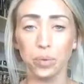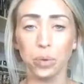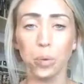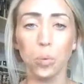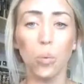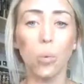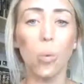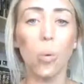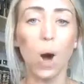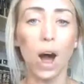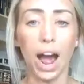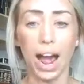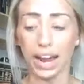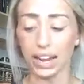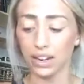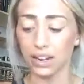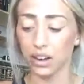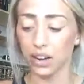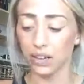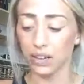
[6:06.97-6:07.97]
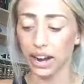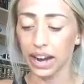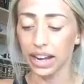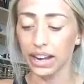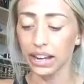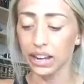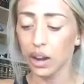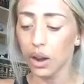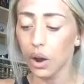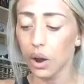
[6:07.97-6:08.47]
Why, all
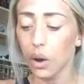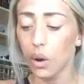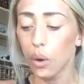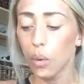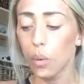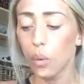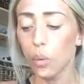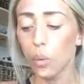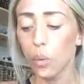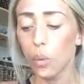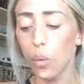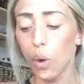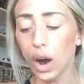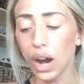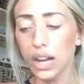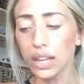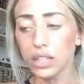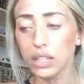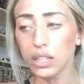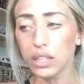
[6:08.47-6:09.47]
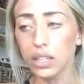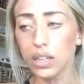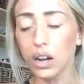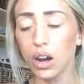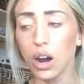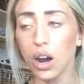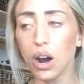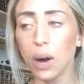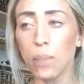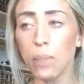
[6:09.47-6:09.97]
right? What
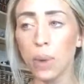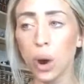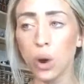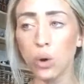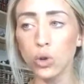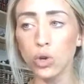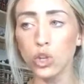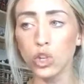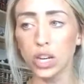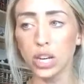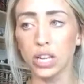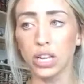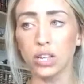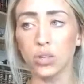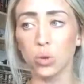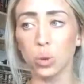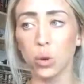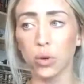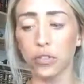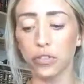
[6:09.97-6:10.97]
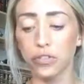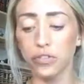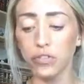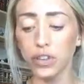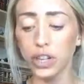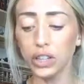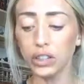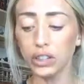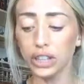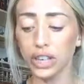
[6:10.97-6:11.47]
emotions or
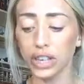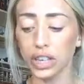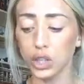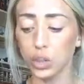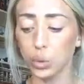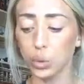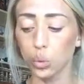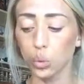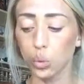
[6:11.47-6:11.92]
feelings